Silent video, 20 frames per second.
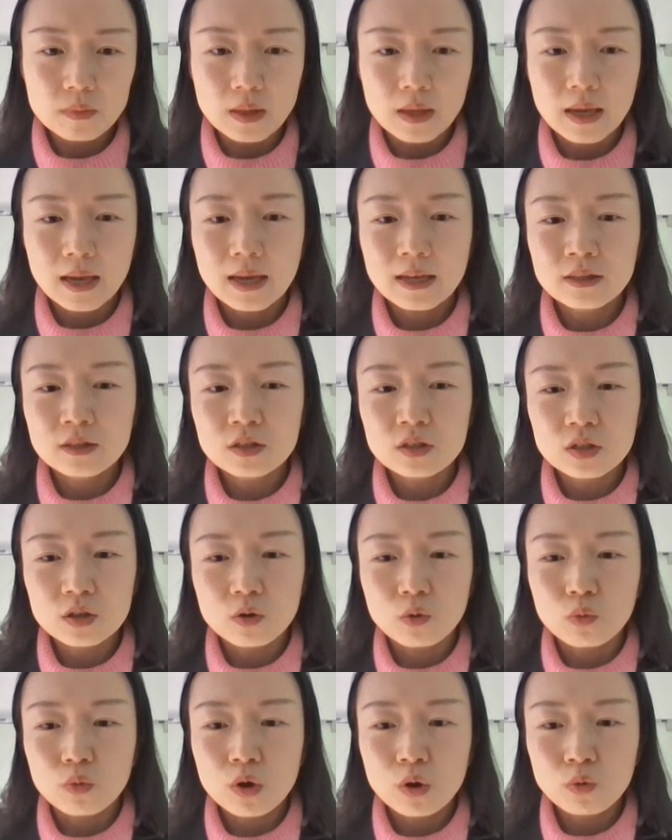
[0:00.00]
And
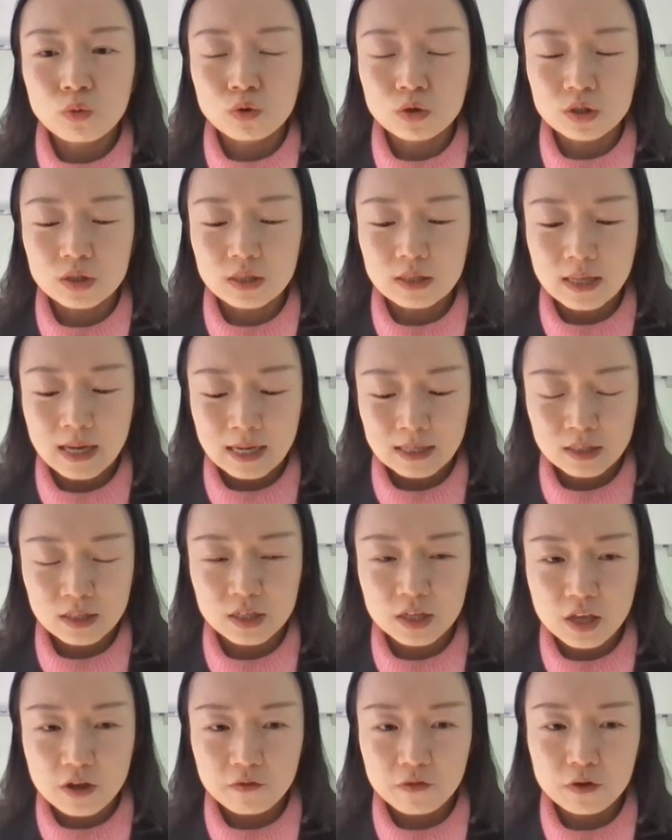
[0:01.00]
we would that
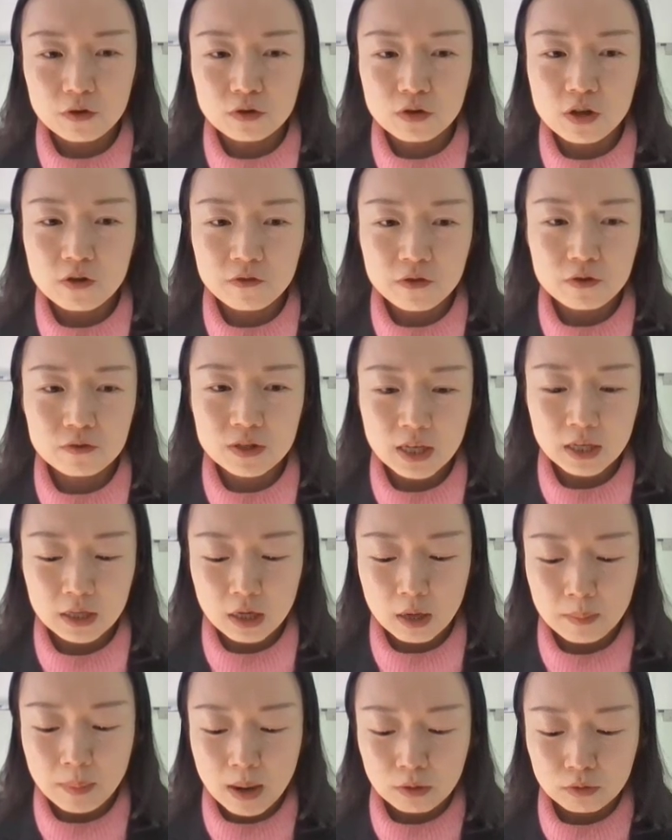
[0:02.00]
if you
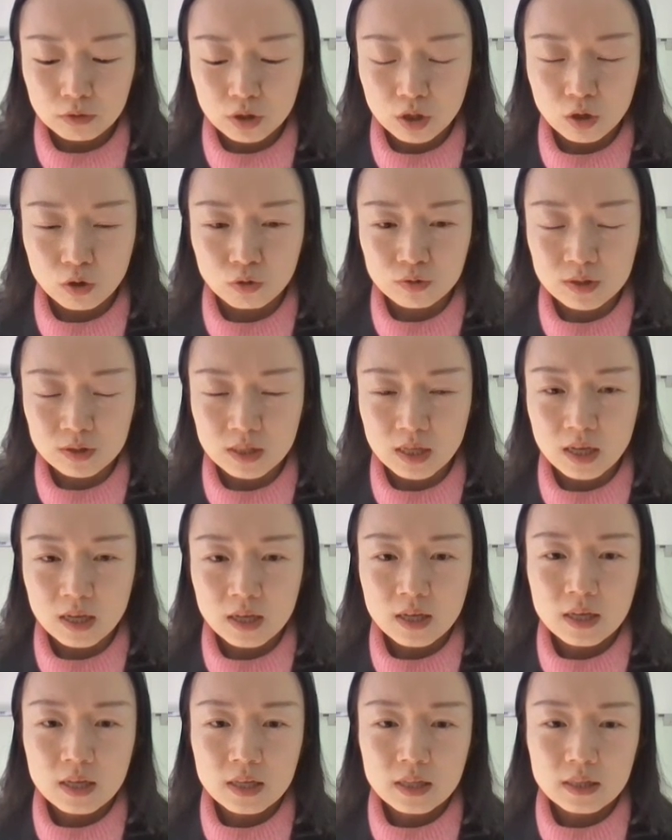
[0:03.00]
think about those,
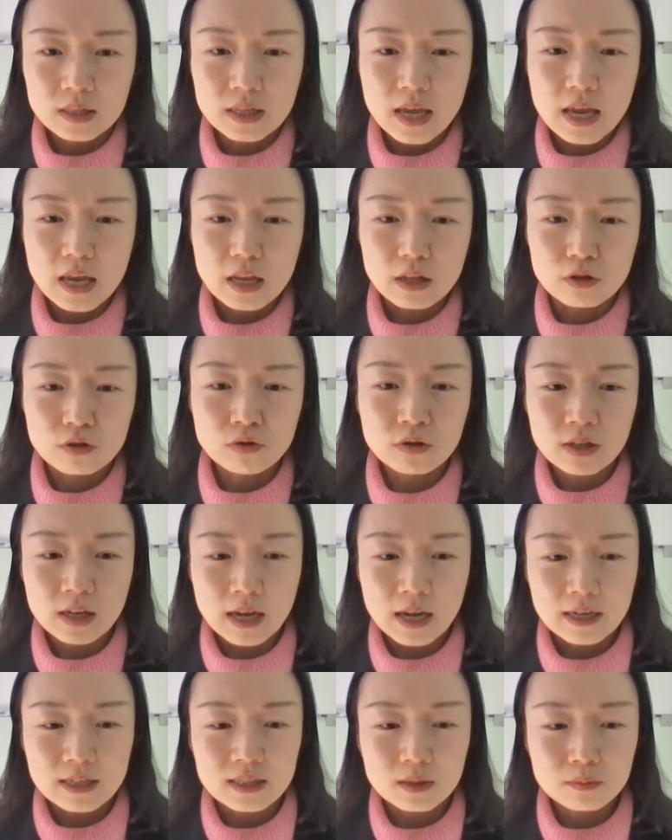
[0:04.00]
they look
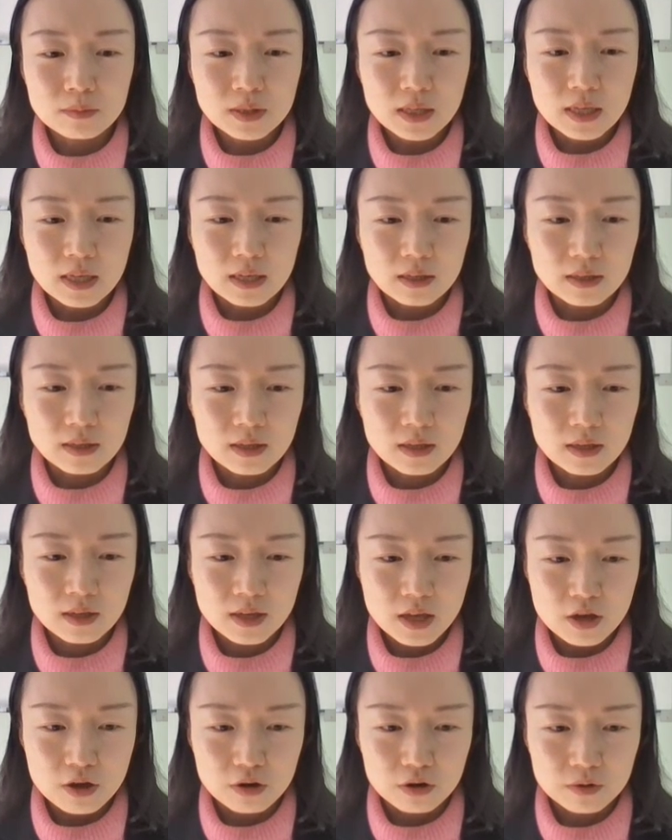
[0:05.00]
like something
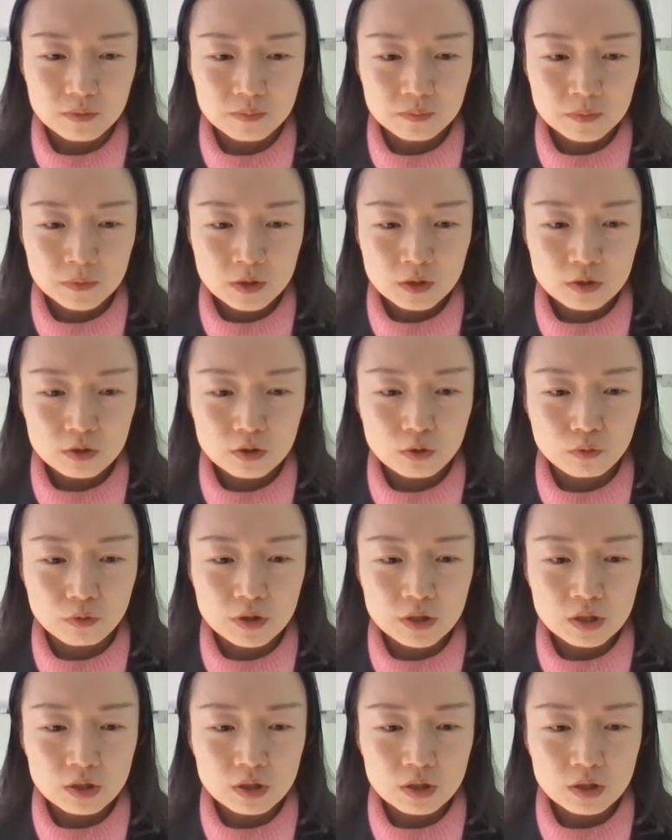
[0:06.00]
here. So we